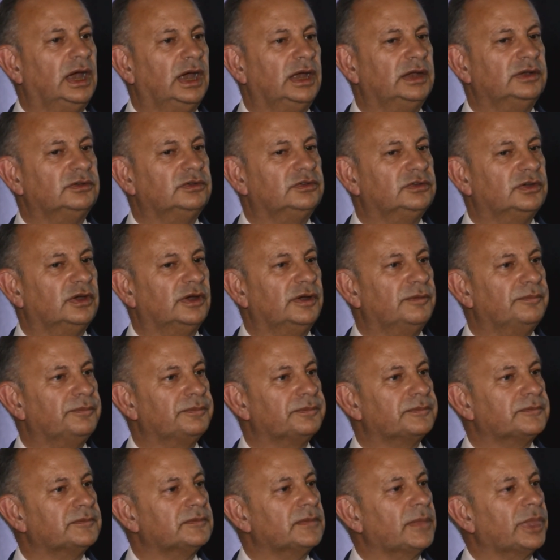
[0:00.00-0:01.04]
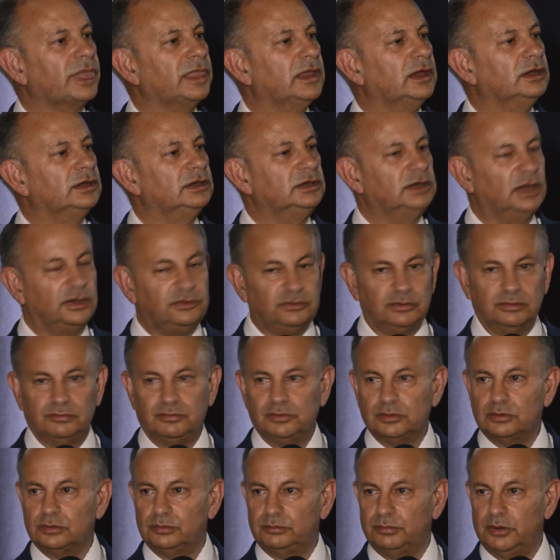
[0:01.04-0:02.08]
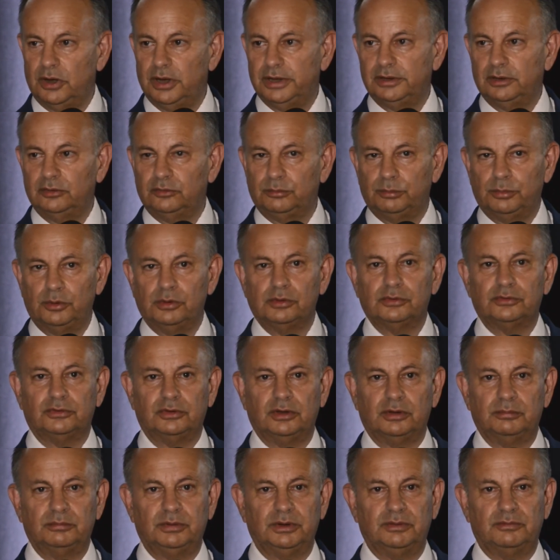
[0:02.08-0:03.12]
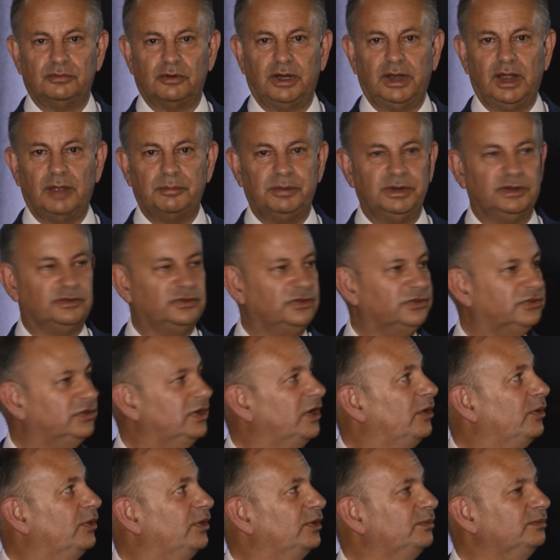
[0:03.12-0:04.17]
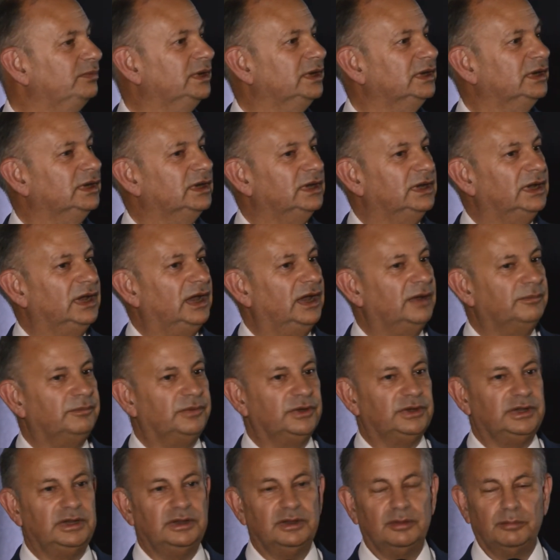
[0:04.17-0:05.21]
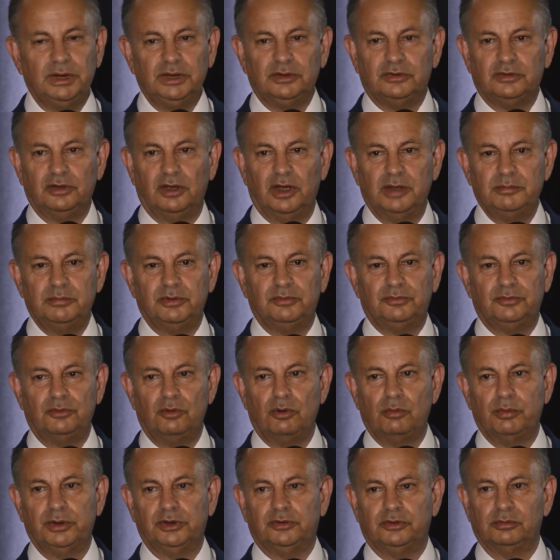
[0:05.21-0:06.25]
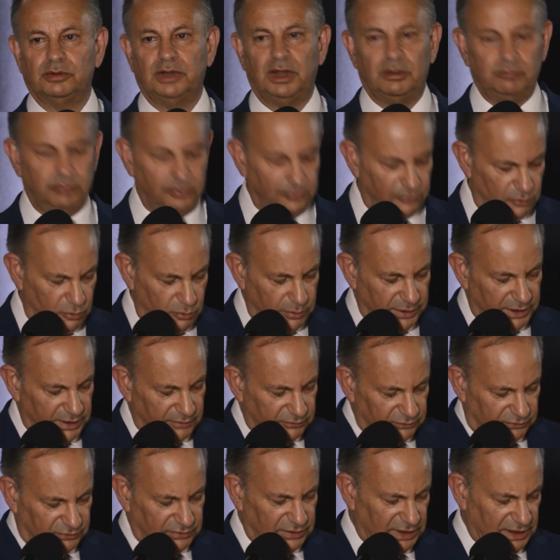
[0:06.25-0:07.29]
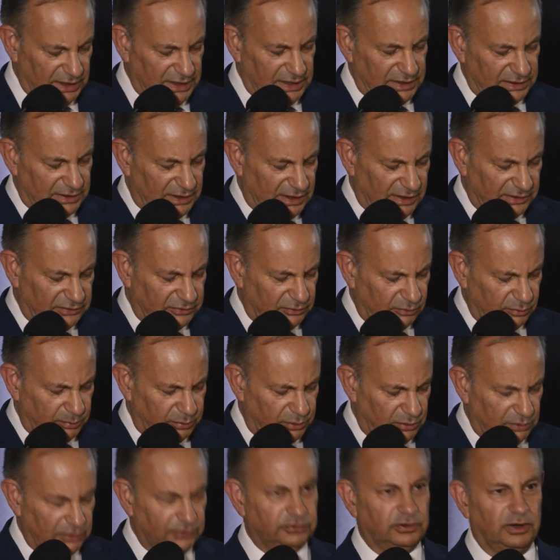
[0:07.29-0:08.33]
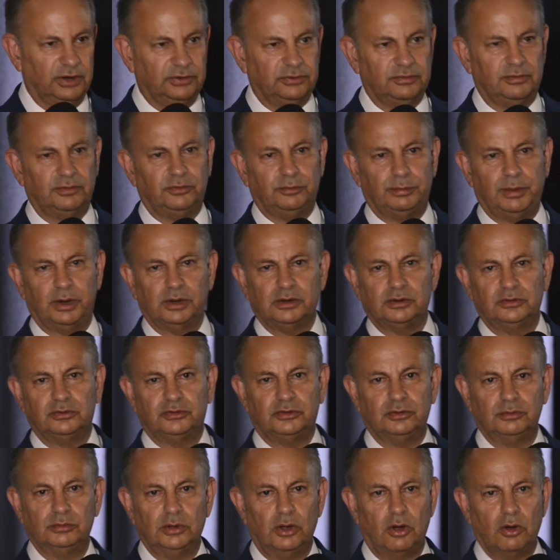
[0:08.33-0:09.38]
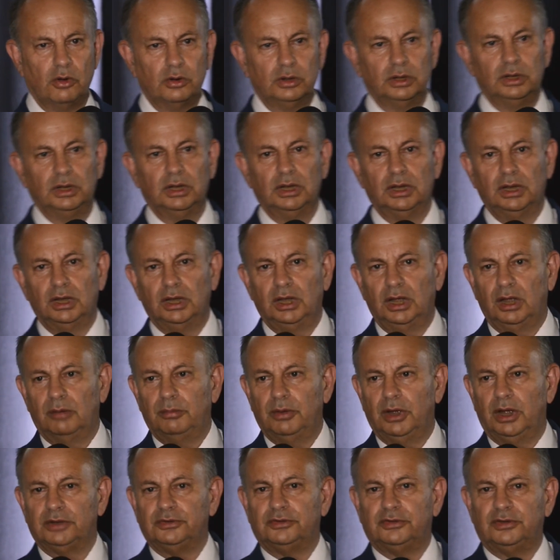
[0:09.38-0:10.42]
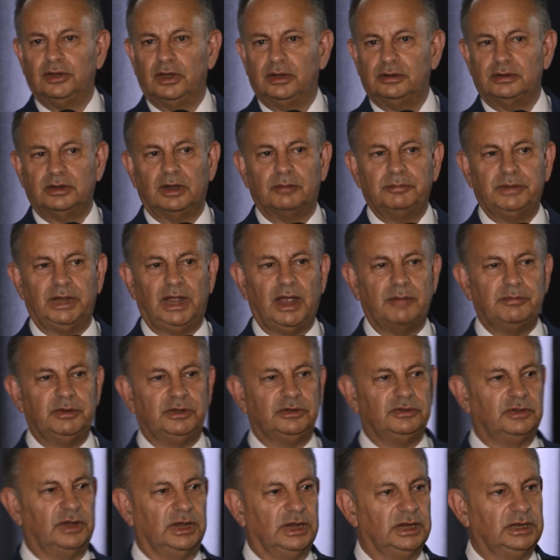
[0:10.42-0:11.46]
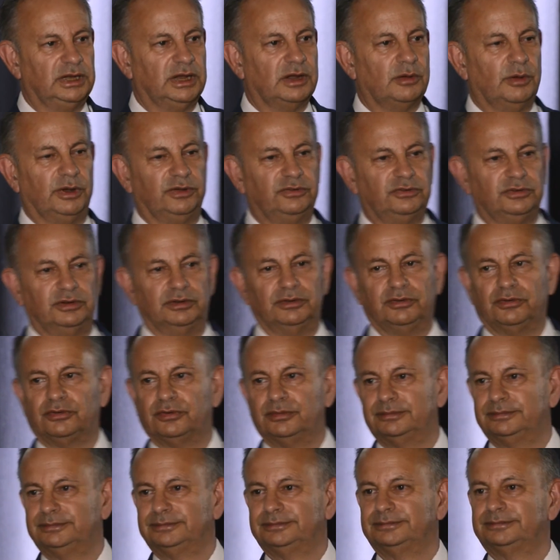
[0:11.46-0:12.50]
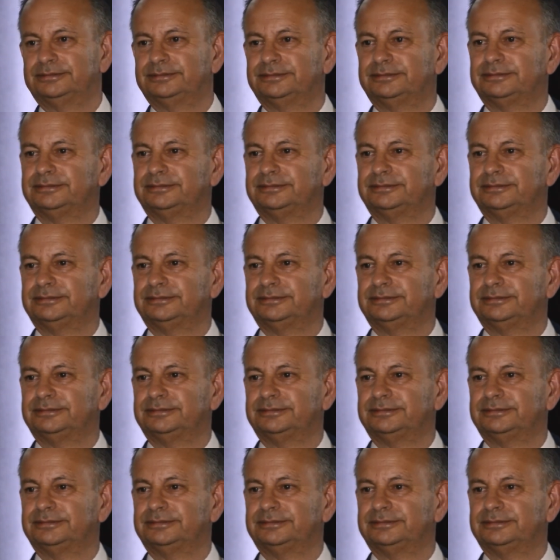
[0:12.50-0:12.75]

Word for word: And um, yes, if you could buy those books, I'd be very happy to sell them. Uh, but in the meantime, before we do that, before we have tea, I do apologise if I've spoken too long, but uh, I'd be happy to take any questions.